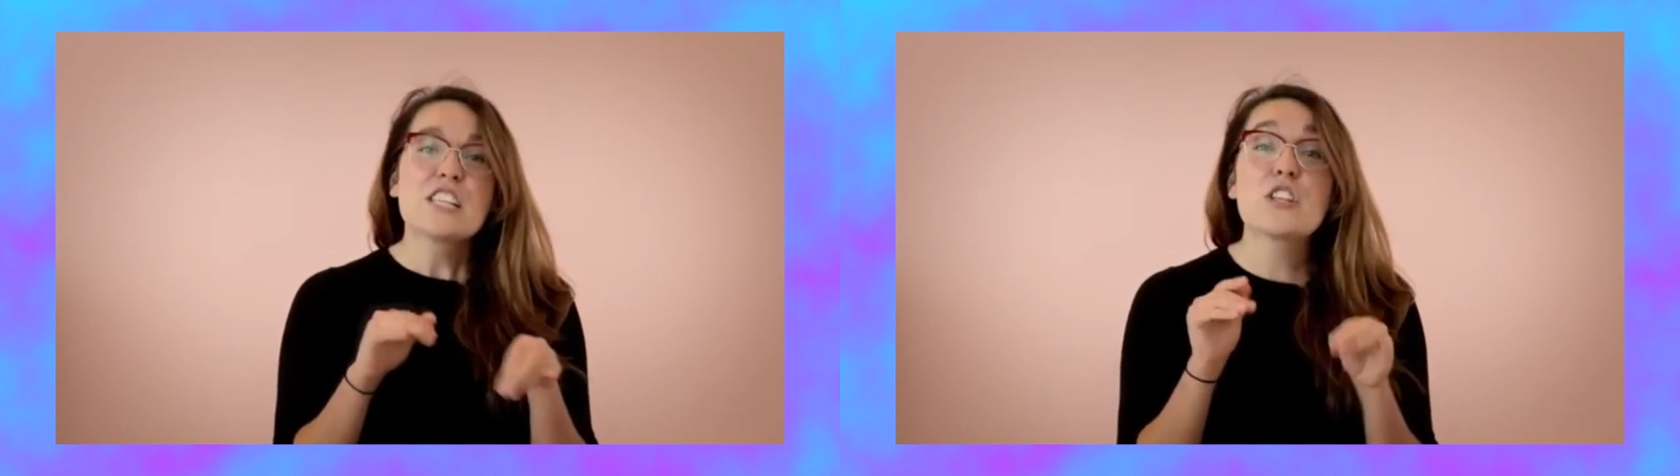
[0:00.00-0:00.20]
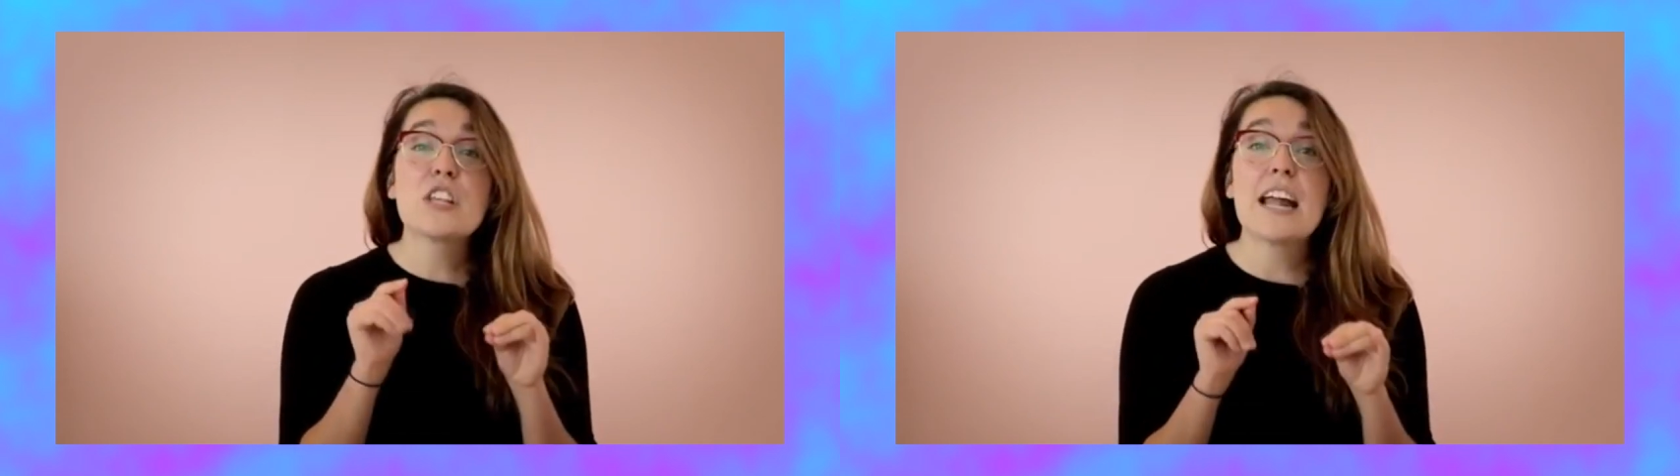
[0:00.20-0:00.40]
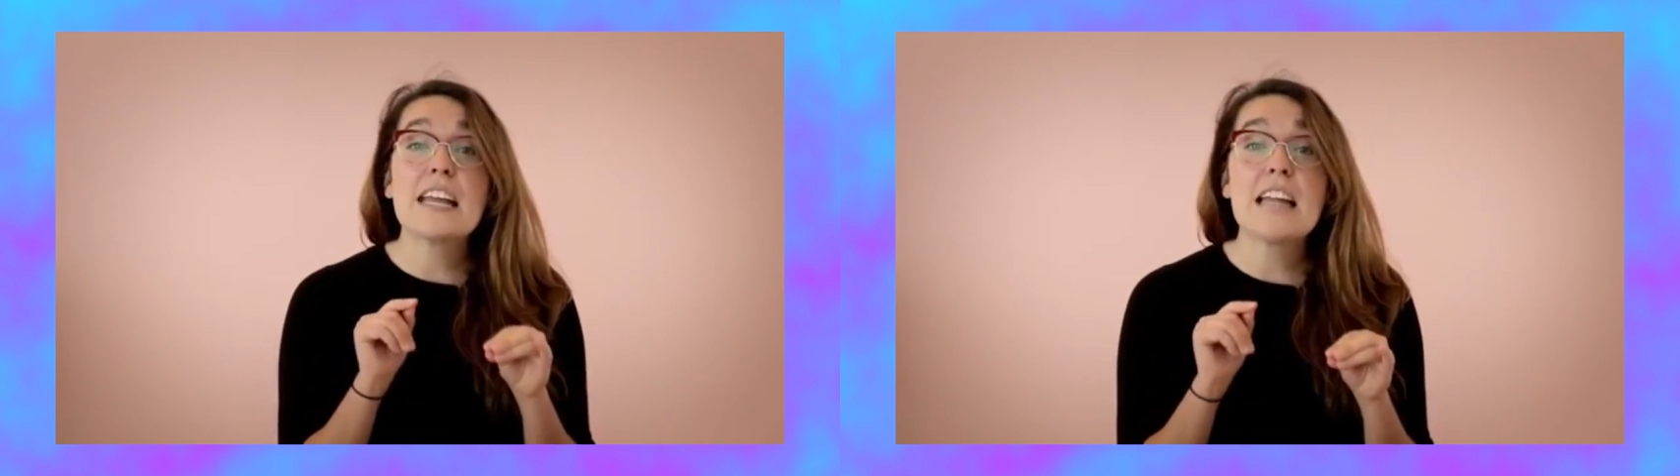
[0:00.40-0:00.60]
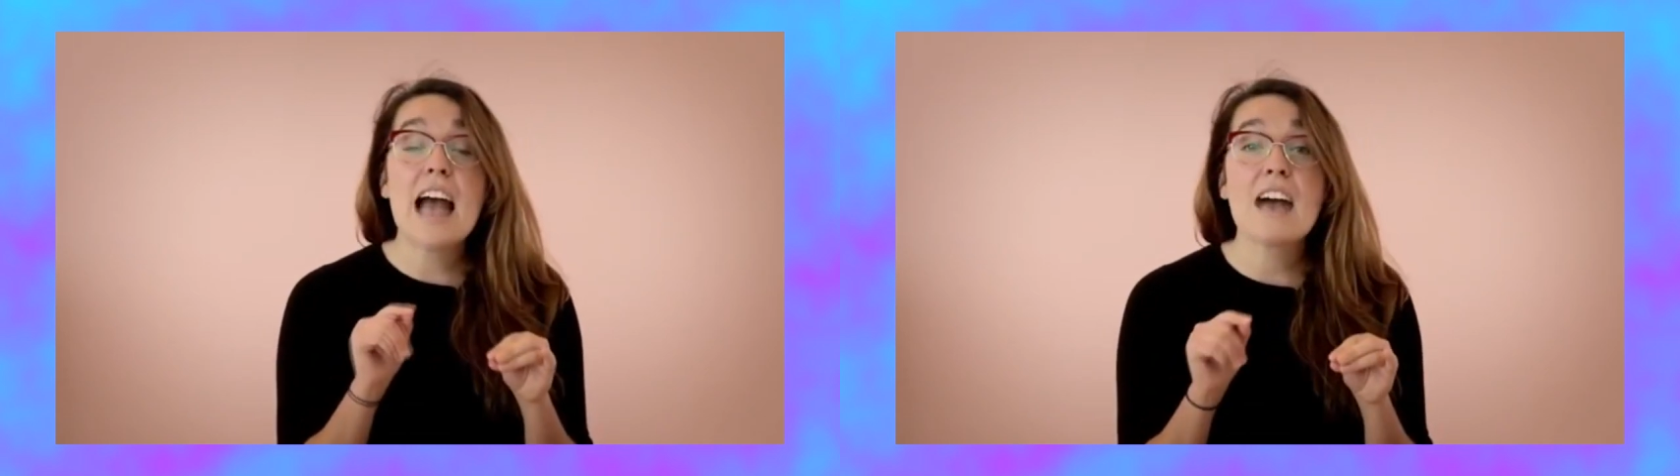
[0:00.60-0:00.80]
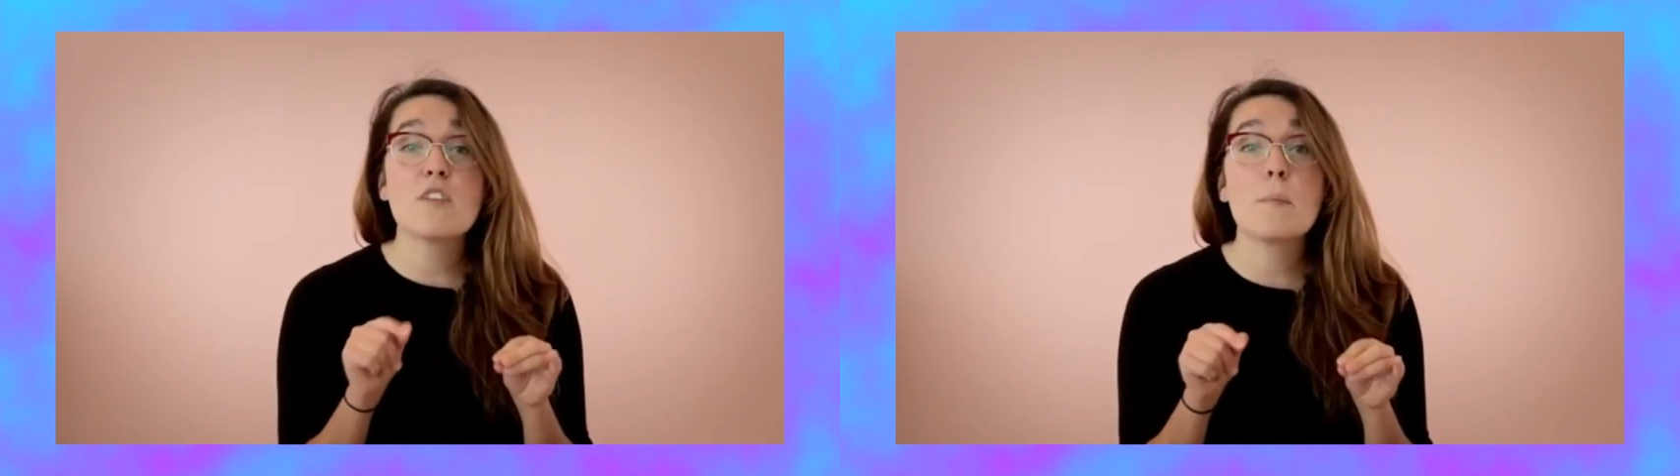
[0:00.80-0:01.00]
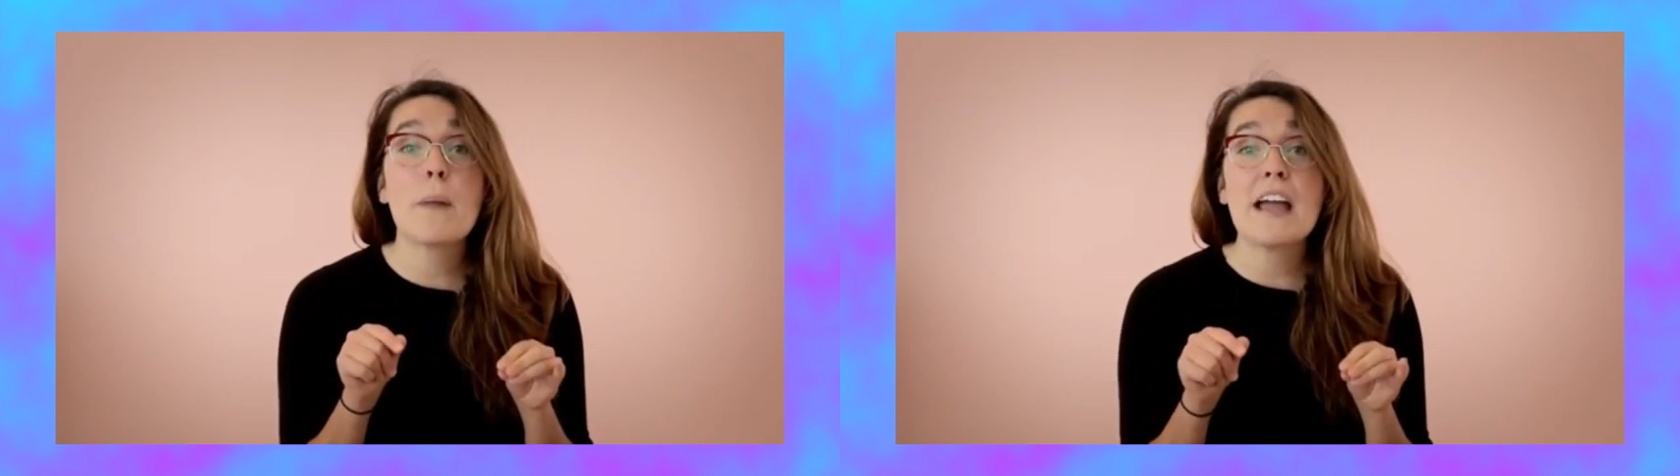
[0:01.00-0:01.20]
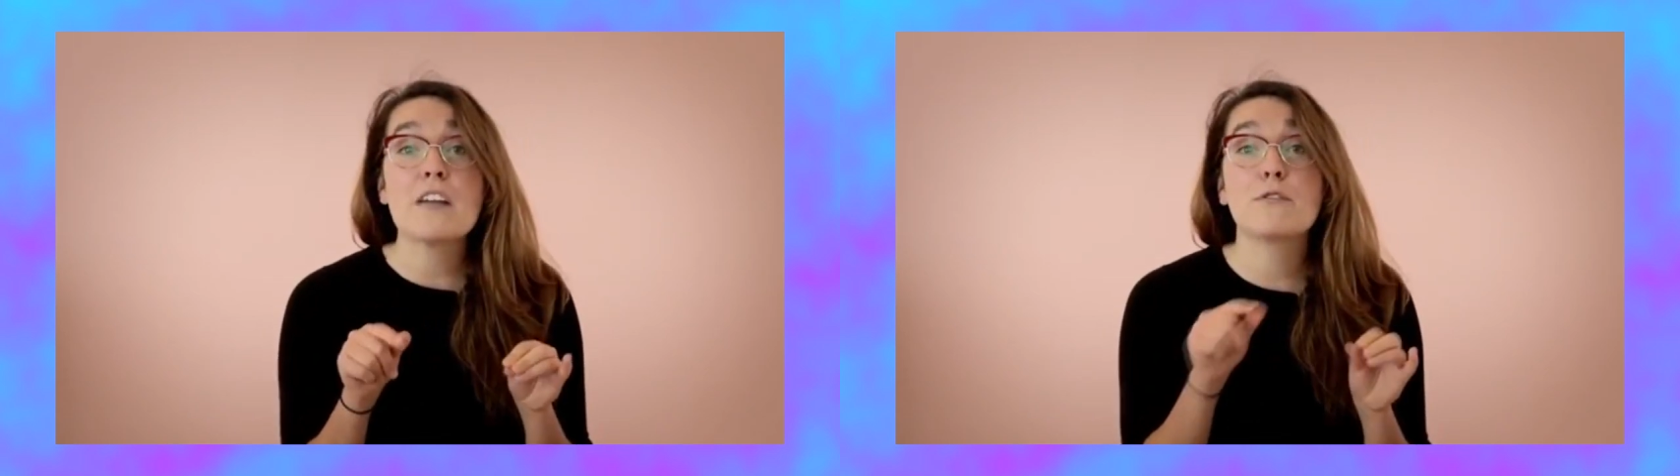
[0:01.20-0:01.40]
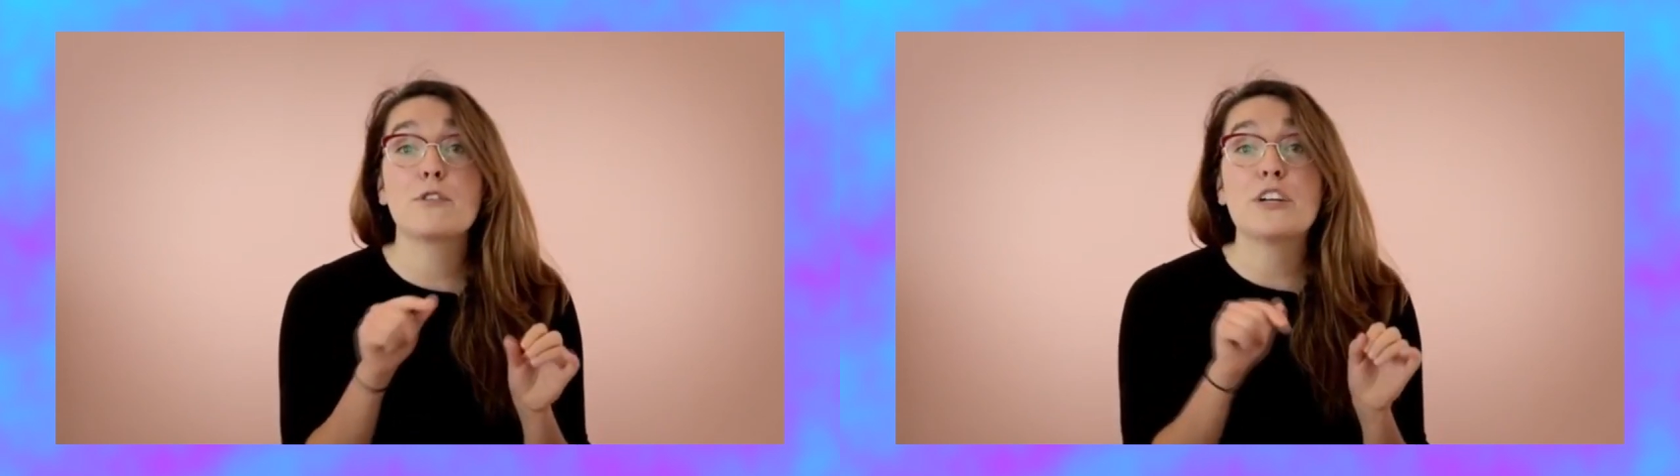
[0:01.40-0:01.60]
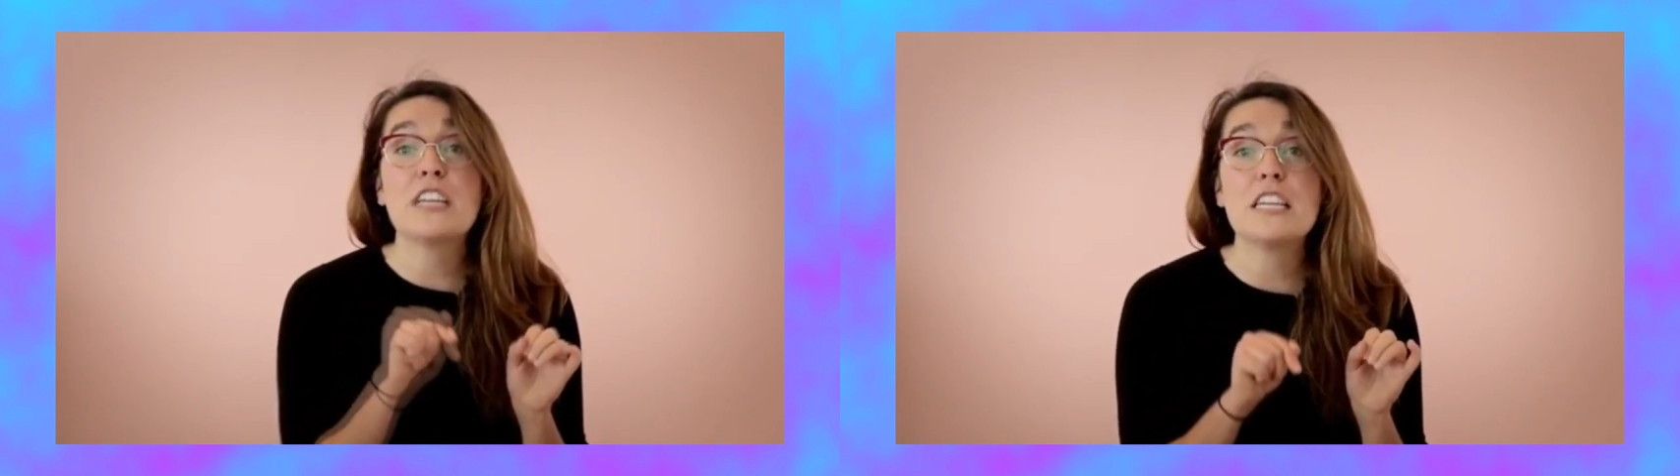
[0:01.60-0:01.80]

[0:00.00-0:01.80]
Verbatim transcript: so that I can have a bite for